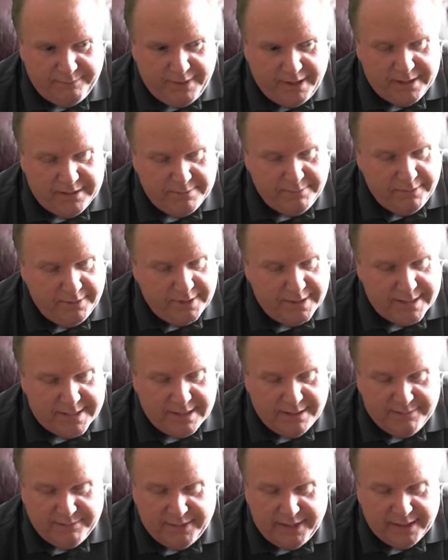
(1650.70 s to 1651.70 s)
Facebook and
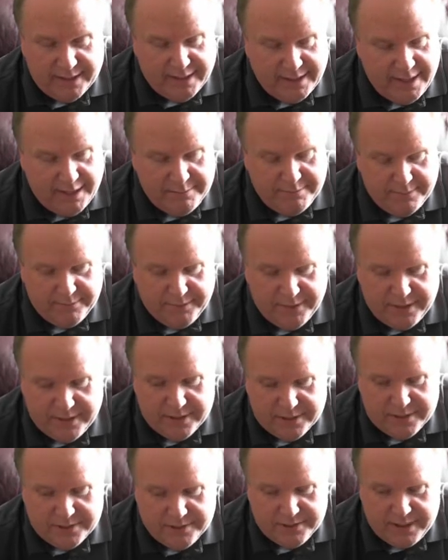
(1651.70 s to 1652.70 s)
stuff like that. But we
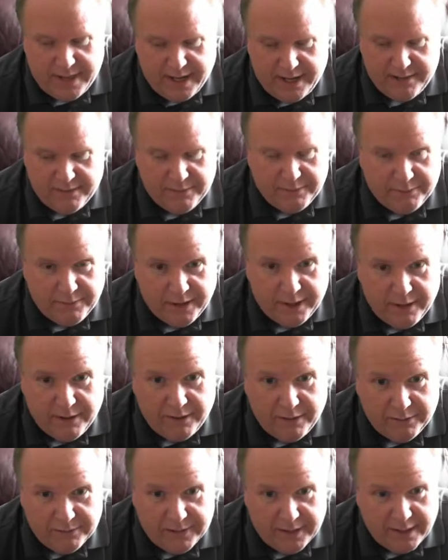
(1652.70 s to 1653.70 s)
just chatted away
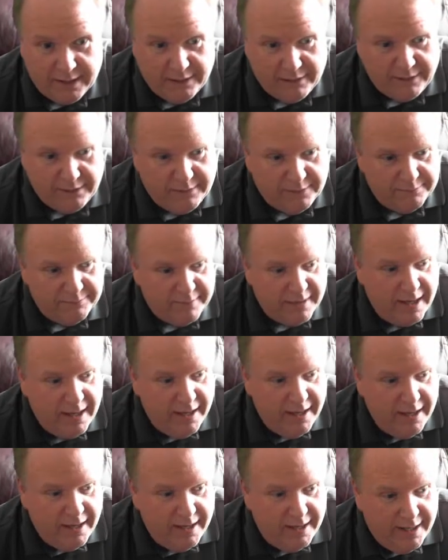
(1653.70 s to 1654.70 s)
all day long.
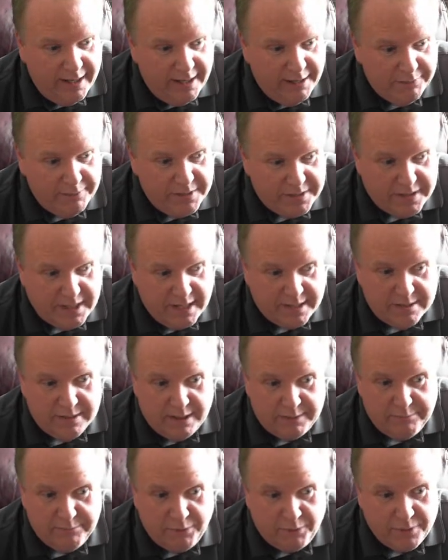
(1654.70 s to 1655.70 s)
Wish I'd
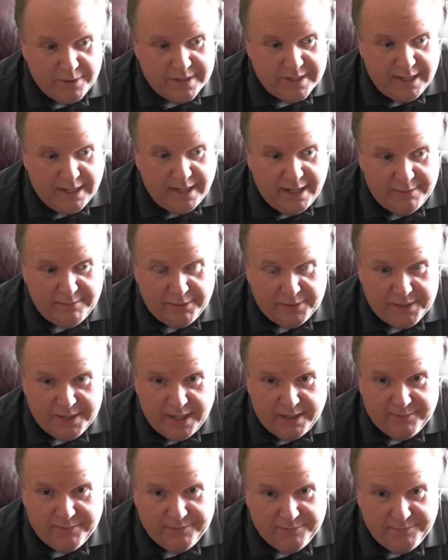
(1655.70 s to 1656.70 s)
said more time. Wish
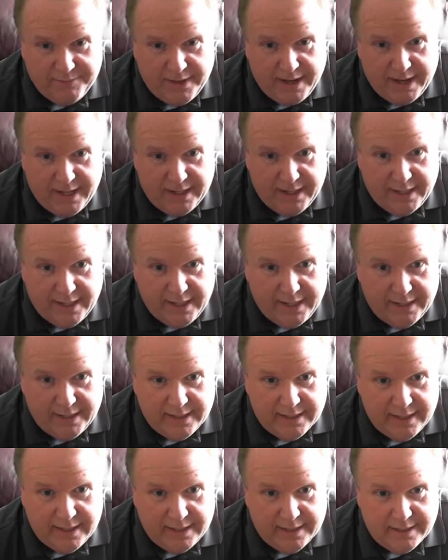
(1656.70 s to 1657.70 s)
I had Friday night
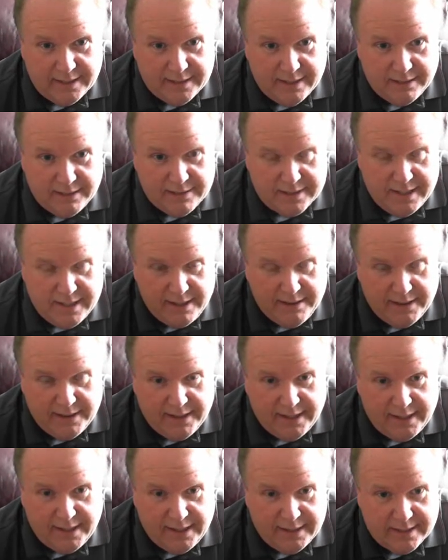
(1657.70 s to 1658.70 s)
or Saturday
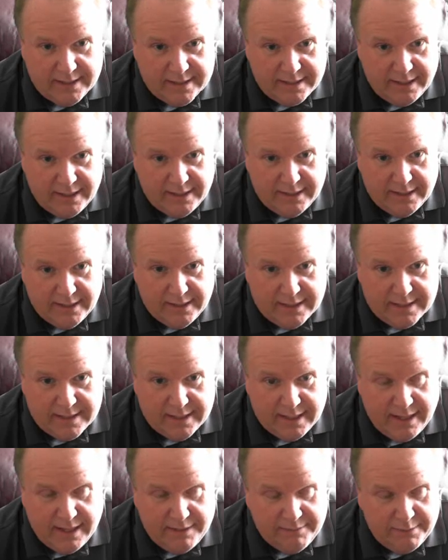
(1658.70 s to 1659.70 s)
night and Sunday to
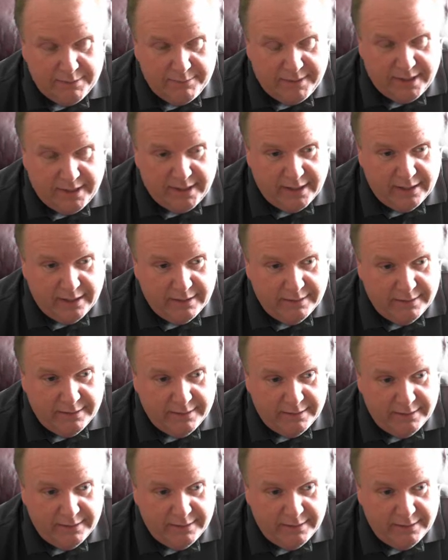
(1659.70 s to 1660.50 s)
see everybody.